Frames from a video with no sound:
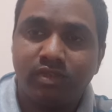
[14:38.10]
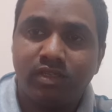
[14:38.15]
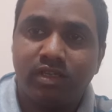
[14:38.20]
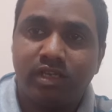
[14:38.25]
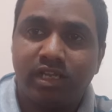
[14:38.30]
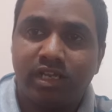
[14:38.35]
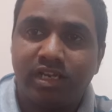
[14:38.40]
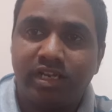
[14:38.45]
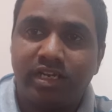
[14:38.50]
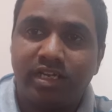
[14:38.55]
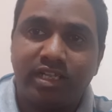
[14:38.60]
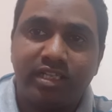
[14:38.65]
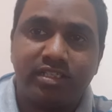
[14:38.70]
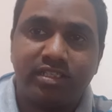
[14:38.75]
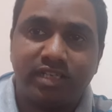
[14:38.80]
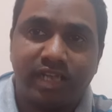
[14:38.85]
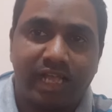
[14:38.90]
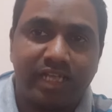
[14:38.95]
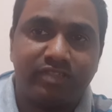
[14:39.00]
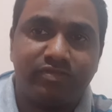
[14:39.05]
Earlier days,
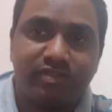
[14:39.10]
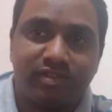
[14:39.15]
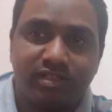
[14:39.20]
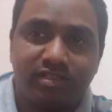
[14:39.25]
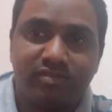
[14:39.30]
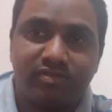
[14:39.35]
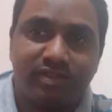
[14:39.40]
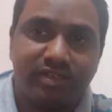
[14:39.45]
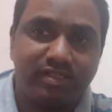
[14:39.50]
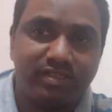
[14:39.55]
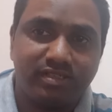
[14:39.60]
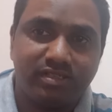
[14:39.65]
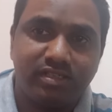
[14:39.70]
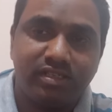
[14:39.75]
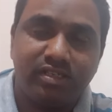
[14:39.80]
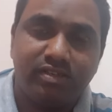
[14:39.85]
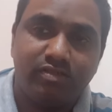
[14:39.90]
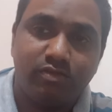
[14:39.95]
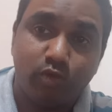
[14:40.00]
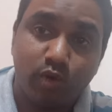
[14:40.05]
snacks for us
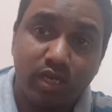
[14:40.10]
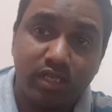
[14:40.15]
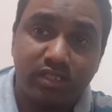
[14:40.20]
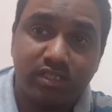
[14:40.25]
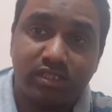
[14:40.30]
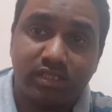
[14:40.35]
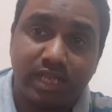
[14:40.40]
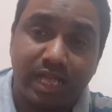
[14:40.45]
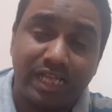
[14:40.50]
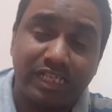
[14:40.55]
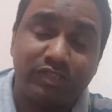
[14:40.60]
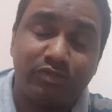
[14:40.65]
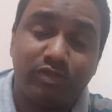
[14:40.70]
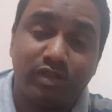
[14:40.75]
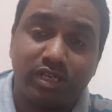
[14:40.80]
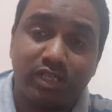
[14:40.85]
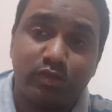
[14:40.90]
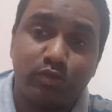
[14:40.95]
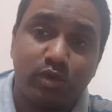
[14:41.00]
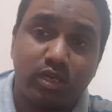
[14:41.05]
was
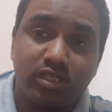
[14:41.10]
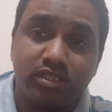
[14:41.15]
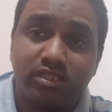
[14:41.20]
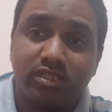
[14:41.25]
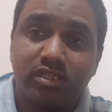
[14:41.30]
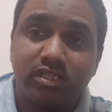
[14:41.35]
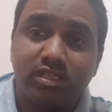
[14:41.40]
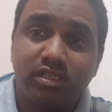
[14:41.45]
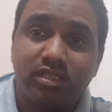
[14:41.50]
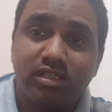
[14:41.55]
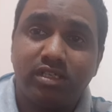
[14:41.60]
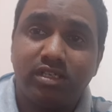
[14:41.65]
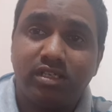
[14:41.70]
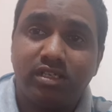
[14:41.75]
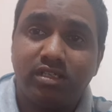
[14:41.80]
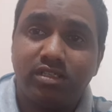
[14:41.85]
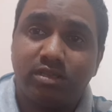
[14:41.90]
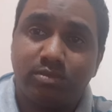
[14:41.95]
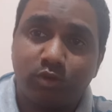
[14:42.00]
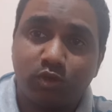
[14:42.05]

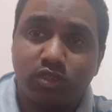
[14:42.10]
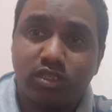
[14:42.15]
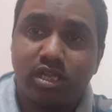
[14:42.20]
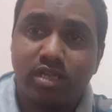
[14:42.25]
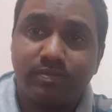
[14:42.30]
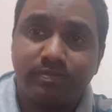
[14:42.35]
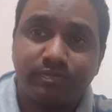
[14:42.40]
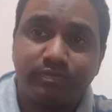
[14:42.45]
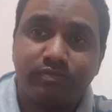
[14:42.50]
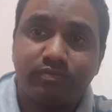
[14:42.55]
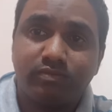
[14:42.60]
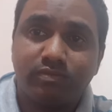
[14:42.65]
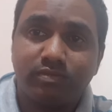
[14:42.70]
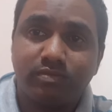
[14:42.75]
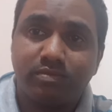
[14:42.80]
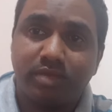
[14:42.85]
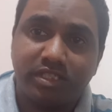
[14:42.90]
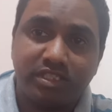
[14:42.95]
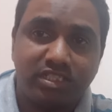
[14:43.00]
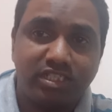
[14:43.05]
samosa,
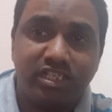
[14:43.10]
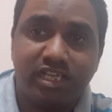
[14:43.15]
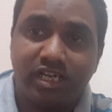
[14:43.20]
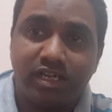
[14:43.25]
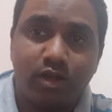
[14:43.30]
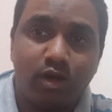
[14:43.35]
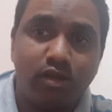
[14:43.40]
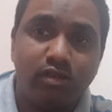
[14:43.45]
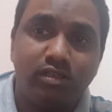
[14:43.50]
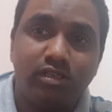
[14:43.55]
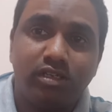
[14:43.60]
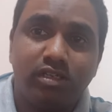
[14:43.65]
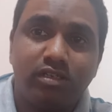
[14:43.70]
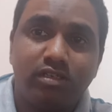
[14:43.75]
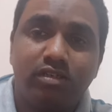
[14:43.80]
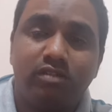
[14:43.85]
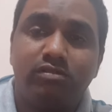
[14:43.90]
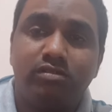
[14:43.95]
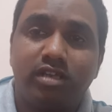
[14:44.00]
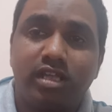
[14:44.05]
bhaji, and all.
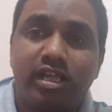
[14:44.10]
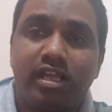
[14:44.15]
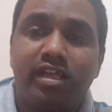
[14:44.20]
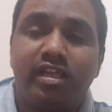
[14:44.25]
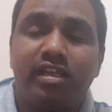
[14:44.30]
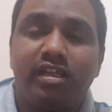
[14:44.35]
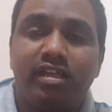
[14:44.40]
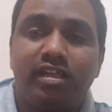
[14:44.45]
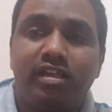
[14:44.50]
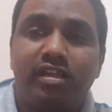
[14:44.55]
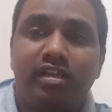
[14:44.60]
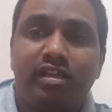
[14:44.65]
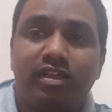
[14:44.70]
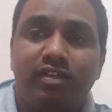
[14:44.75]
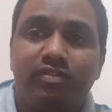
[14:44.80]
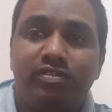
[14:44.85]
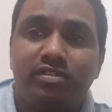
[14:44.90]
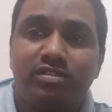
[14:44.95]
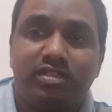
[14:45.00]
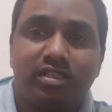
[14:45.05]
Now today, if
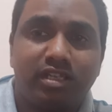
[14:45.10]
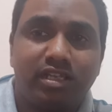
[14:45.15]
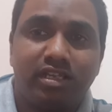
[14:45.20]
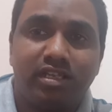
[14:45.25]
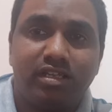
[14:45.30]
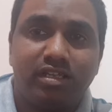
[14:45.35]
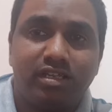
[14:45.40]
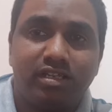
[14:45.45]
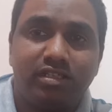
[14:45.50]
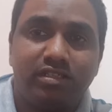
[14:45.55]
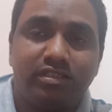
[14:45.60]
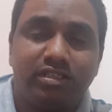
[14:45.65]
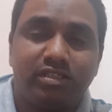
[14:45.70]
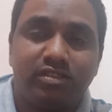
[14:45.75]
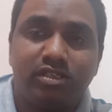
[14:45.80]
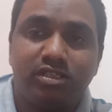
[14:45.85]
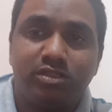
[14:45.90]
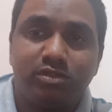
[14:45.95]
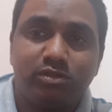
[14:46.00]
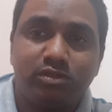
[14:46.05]
you see, it
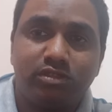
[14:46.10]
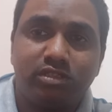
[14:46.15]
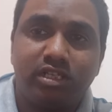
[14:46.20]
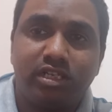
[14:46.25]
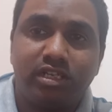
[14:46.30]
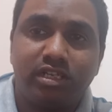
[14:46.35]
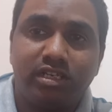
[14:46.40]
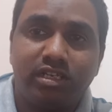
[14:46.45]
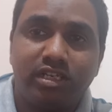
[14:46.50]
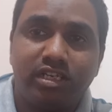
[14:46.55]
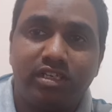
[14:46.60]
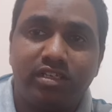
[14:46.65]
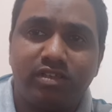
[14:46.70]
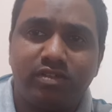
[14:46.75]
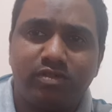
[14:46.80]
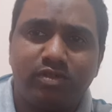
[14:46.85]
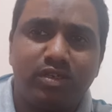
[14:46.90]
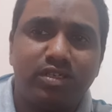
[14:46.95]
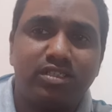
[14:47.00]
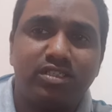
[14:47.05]
is youth, they'll eat
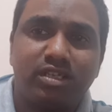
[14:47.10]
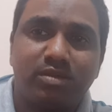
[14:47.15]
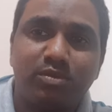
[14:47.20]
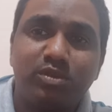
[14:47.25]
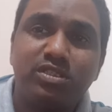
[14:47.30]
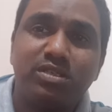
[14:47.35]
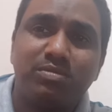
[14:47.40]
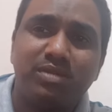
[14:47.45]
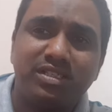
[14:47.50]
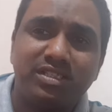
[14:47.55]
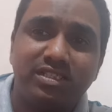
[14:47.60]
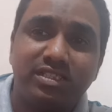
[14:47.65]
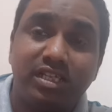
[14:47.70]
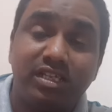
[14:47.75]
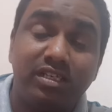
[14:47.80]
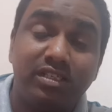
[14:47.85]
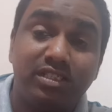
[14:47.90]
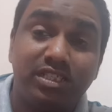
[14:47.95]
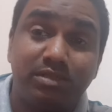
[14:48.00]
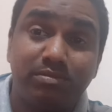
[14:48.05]
what is samosa, bhaji.
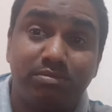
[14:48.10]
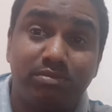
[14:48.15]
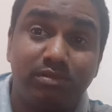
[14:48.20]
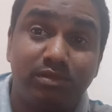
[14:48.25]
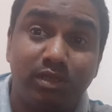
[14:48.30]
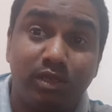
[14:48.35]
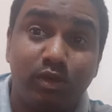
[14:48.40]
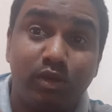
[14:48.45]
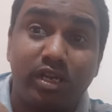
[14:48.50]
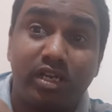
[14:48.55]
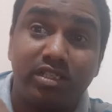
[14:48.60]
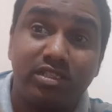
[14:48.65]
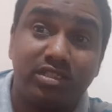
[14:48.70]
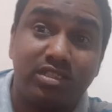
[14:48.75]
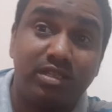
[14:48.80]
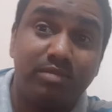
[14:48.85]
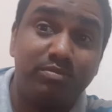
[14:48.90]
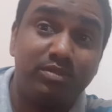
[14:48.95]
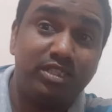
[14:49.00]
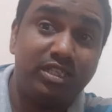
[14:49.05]
They look at
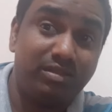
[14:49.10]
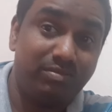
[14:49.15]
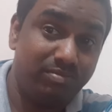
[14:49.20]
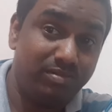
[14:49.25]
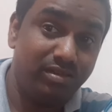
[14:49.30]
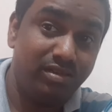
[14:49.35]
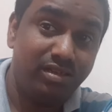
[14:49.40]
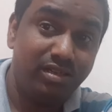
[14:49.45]
them cheap.